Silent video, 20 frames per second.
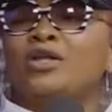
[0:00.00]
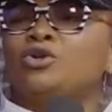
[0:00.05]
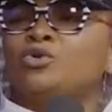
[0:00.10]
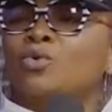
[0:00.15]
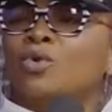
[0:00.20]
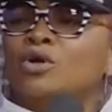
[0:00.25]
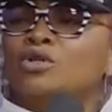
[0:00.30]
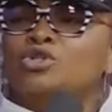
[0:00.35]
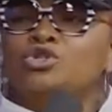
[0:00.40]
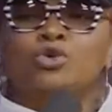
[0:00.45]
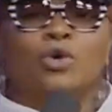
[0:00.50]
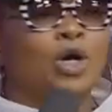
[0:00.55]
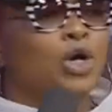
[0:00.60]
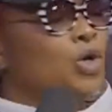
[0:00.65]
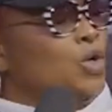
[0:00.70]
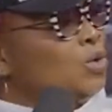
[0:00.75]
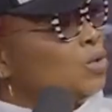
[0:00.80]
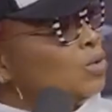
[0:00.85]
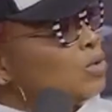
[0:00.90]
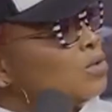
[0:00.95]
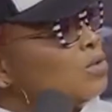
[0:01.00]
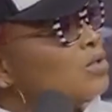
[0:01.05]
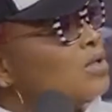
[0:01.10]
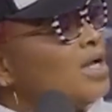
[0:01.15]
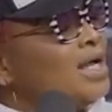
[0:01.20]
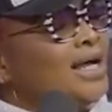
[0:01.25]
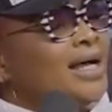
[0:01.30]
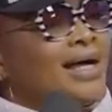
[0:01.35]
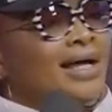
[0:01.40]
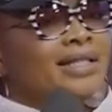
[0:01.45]
you want. You are cool.
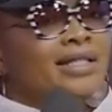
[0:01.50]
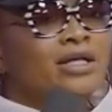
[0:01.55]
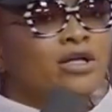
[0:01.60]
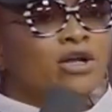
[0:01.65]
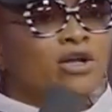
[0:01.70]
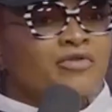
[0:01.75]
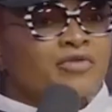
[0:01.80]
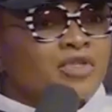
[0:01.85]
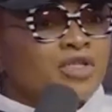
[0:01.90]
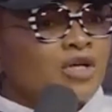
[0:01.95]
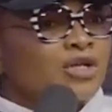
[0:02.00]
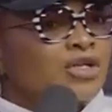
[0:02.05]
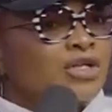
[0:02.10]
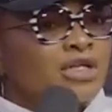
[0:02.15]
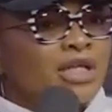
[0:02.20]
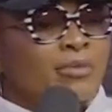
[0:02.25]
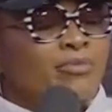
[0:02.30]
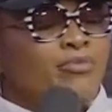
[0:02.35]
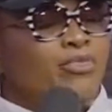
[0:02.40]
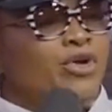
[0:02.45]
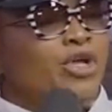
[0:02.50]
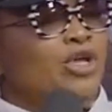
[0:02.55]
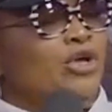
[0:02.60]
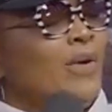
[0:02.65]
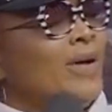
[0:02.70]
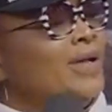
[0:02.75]
And then all of a sudden, they bring you